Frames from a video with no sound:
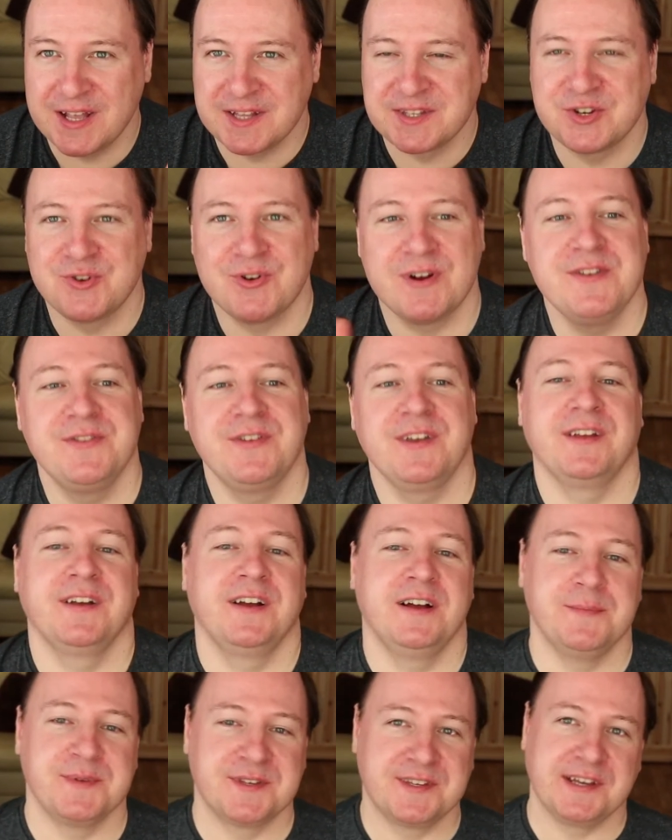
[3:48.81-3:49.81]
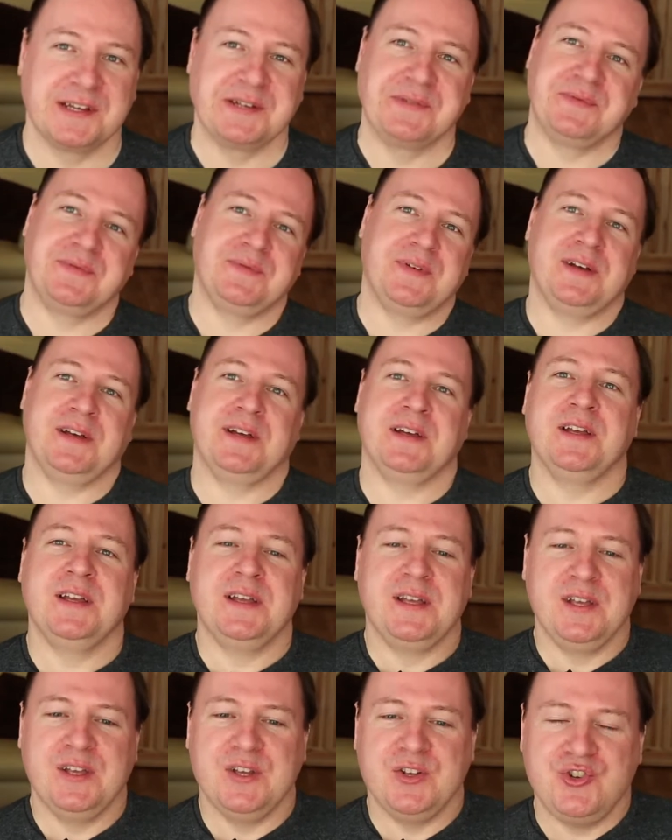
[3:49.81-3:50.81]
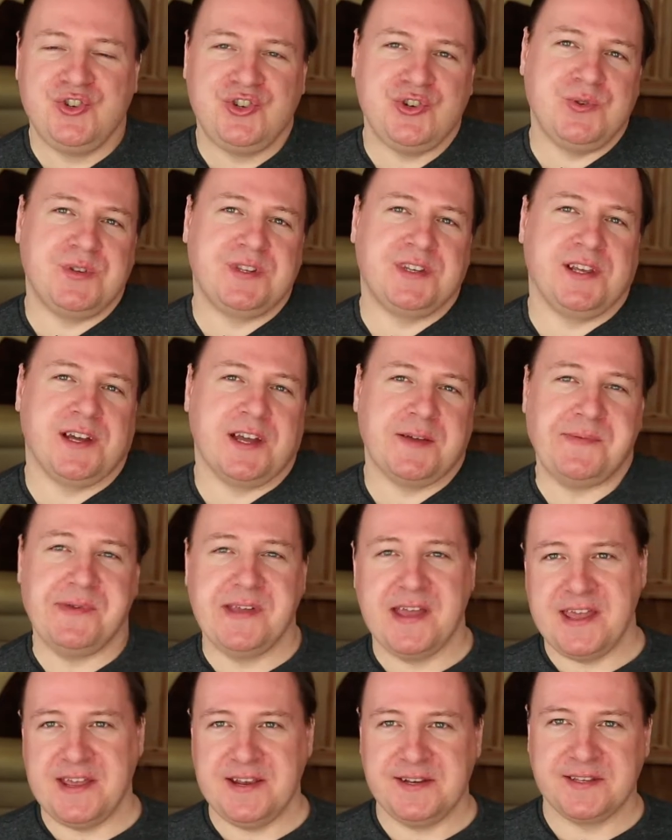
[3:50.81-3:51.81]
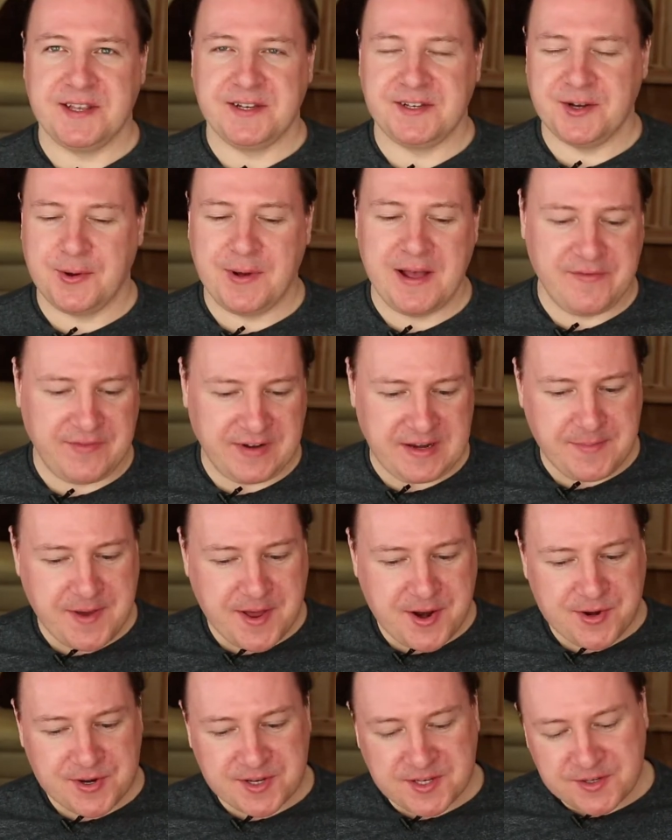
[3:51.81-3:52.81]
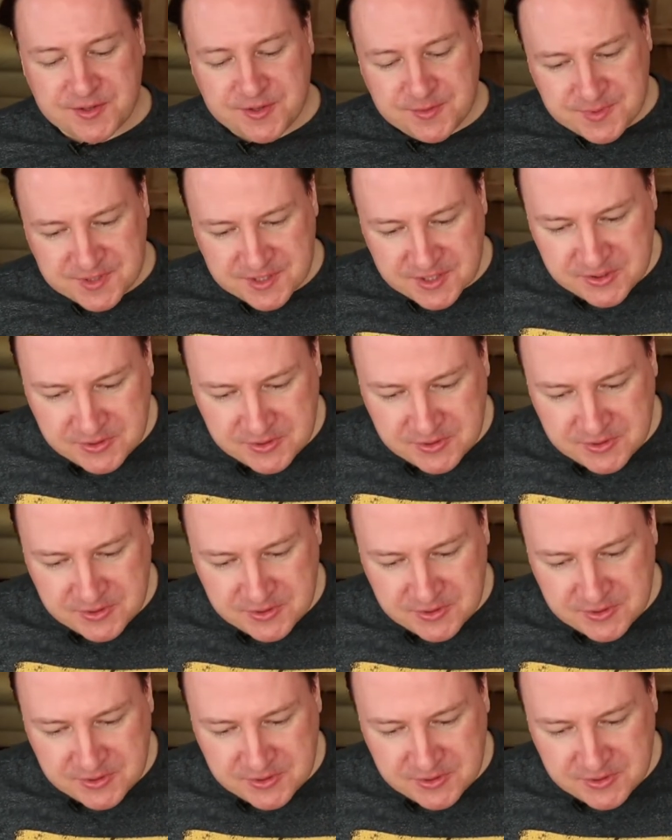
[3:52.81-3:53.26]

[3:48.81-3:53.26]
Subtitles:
That's a great thing. I'm sick of juicy IPAs that don't have any bitterness to them.